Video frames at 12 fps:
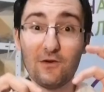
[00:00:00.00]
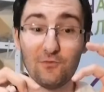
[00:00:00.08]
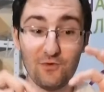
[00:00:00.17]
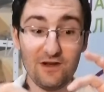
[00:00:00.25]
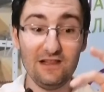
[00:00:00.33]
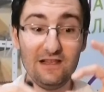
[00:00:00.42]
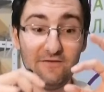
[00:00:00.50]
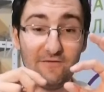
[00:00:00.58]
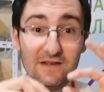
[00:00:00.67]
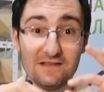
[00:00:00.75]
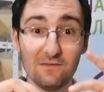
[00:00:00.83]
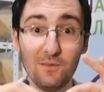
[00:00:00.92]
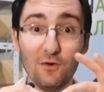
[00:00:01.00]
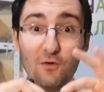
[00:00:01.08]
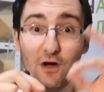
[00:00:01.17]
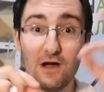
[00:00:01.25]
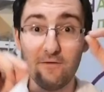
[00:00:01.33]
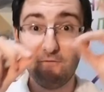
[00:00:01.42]
really
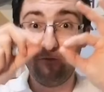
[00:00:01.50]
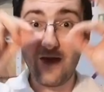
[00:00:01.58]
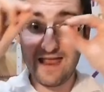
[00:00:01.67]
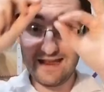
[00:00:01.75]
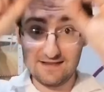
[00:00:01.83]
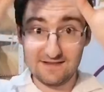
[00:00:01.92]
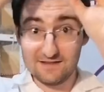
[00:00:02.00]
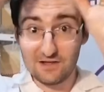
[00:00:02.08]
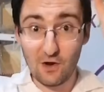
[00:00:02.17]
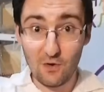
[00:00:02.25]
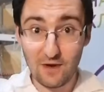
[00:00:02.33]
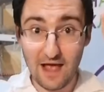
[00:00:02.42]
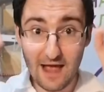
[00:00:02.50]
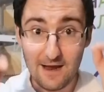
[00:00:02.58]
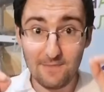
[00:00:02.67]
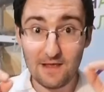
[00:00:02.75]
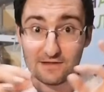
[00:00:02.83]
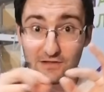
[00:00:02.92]
visible veins,
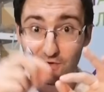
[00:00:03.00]
okay?